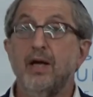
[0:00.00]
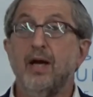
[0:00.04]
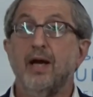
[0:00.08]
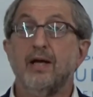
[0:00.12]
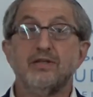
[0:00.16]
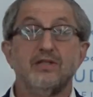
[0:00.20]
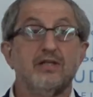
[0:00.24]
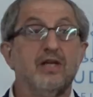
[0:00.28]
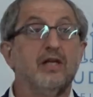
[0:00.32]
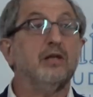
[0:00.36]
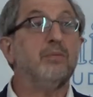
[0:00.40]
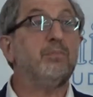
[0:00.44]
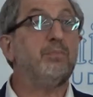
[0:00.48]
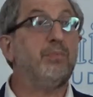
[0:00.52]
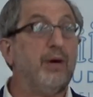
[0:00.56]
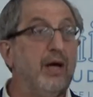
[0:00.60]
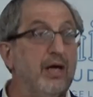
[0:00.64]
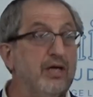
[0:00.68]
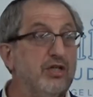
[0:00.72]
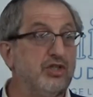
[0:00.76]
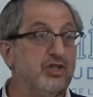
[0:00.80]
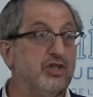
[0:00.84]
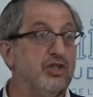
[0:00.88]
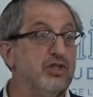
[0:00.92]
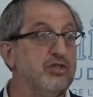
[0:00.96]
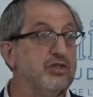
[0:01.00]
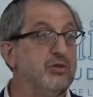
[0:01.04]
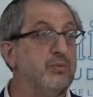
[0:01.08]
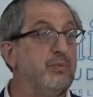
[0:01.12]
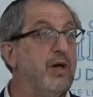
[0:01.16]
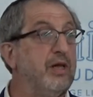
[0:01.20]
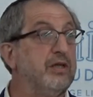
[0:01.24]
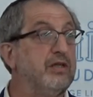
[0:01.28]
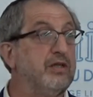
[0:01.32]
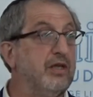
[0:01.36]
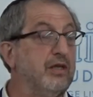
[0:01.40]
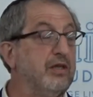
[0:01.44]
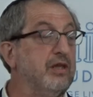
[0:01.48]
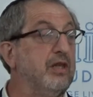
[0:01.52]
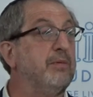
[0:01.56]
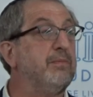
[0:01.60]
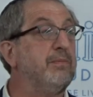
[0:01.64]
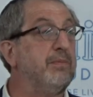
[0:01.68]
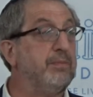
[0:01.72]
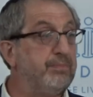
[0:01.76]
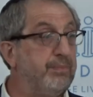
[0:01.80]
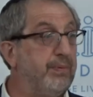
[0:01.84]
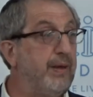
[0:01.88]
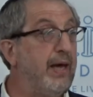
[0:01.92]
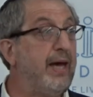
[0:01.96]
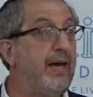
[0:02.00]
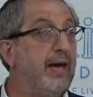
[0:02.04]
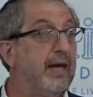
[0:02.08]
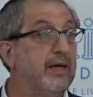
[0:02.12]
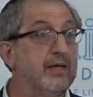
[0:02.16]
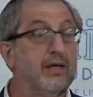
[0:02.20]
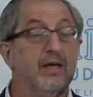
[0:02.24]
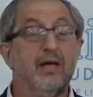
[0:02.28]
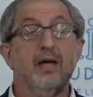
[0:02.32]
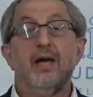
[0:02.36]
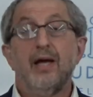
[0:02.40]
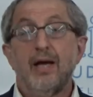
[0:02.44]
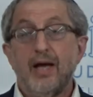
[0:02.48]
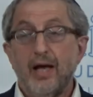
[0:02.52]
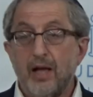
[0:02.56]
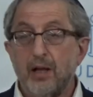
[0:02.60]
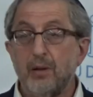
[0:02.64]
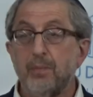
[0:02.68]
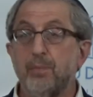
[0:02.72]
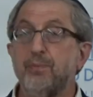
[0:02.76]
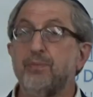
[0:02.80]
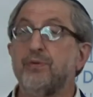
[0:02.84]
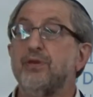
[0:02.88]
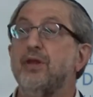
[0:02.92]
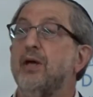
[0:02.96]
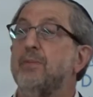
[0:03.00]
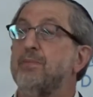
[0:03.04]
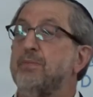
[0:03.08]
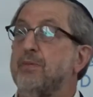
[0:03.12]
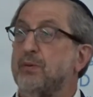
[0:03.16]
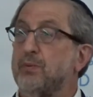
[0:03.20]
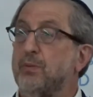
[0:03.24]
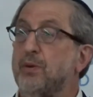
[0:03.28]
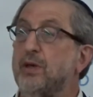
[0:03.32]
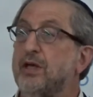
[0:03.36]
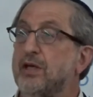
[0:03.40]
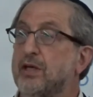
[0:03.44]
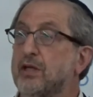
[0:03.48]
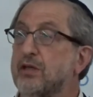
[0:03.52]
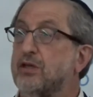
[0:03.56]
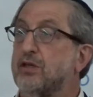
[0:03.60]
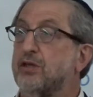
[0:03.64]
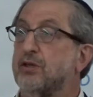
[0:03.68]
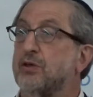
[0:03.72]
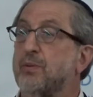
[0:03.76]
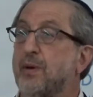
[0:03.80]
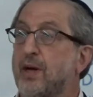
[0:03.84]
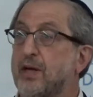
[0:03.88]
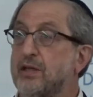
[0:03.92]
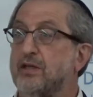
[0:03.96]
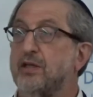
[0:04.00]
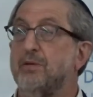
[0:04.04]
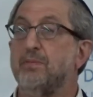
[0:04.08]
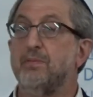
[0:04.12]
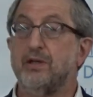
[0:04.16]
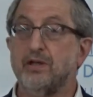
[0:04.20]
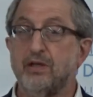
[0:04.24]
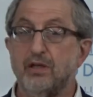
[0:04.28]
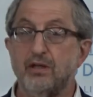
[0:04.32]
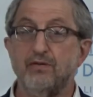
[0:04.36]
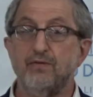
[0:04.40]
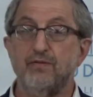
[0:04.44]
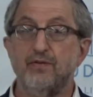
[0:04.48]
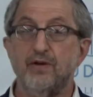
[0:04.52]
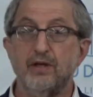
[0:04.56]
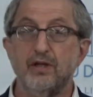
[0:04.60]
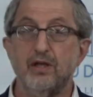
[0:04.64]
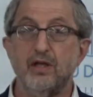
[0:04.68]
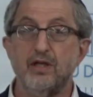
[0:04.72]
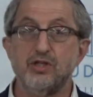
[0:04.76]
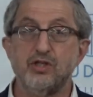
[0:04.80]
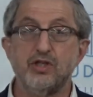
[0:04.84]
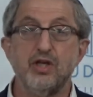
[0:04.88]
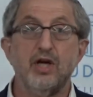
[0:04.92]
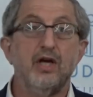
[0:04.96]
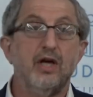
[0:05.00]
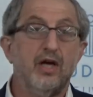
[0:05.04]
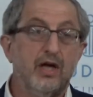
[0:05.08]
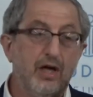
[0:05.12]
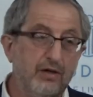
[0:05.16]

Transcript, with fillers: had celebrations, welcomed them back, helped them reintegrate them into the village,